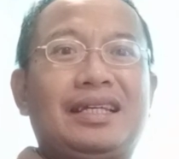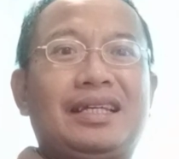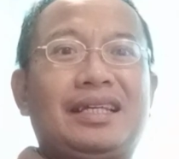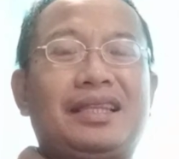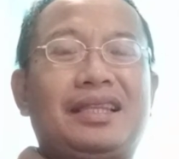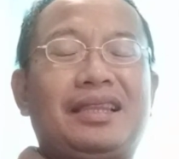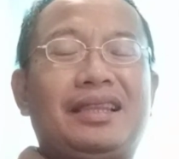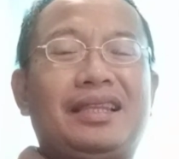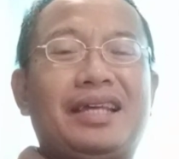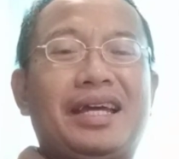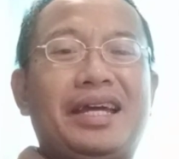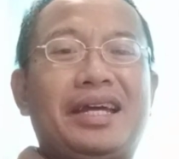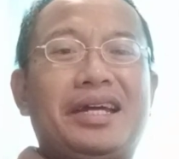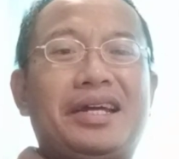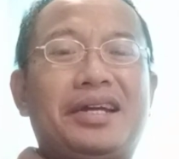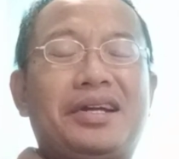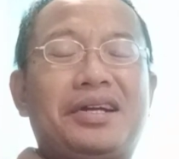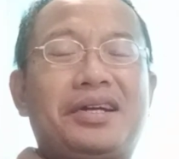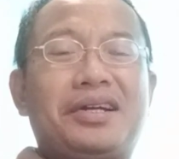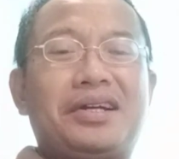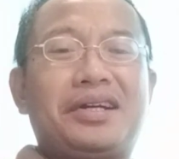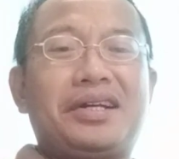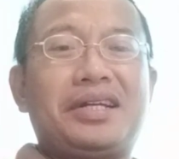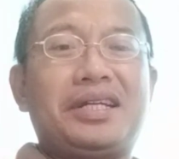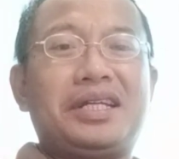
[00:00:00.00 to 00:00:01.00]

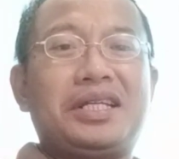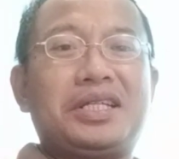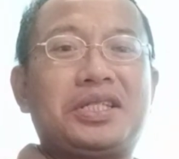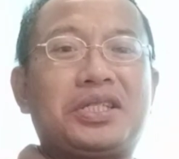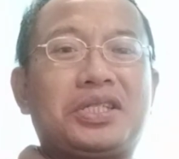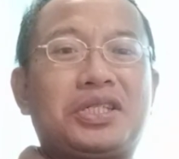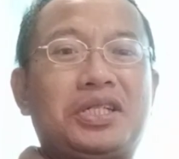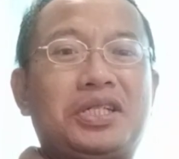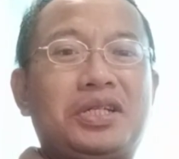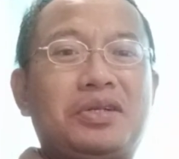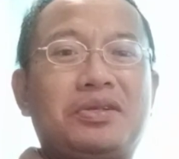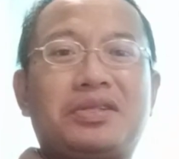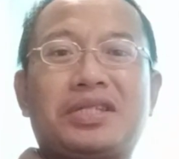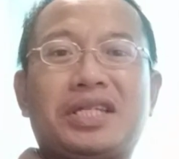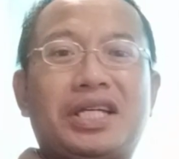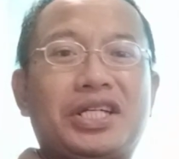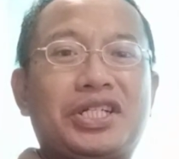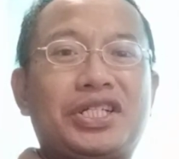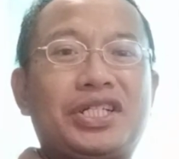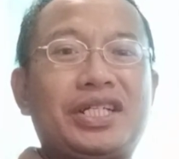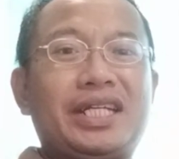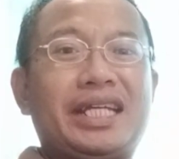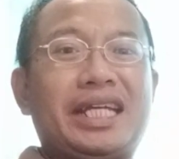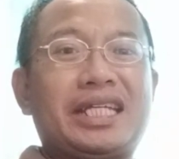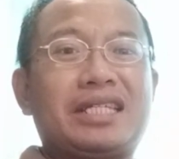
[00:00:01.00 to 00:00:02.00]
there is no such
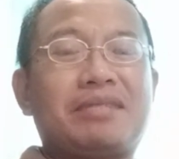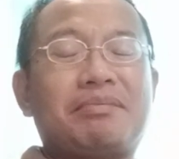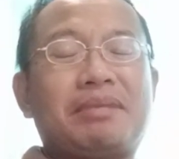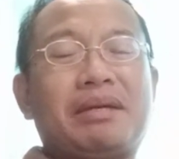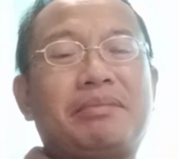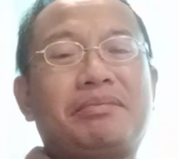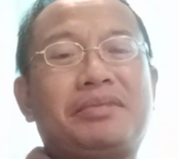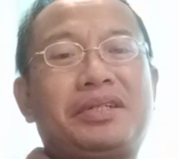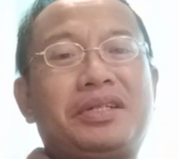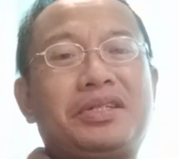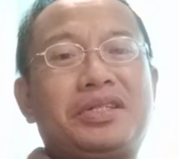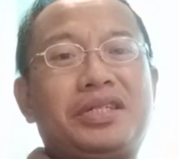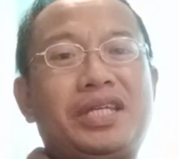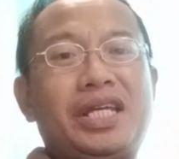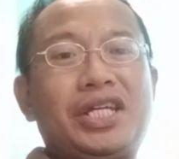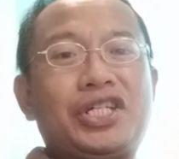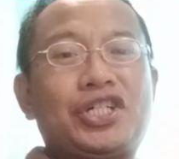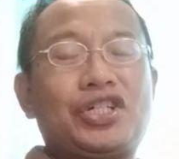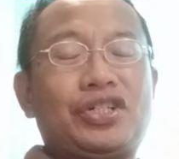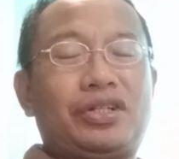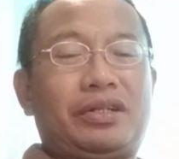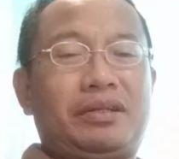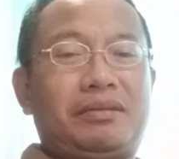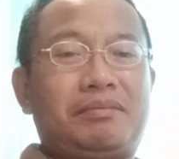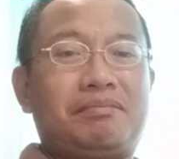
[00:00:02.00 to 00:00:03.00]
thing as memorization.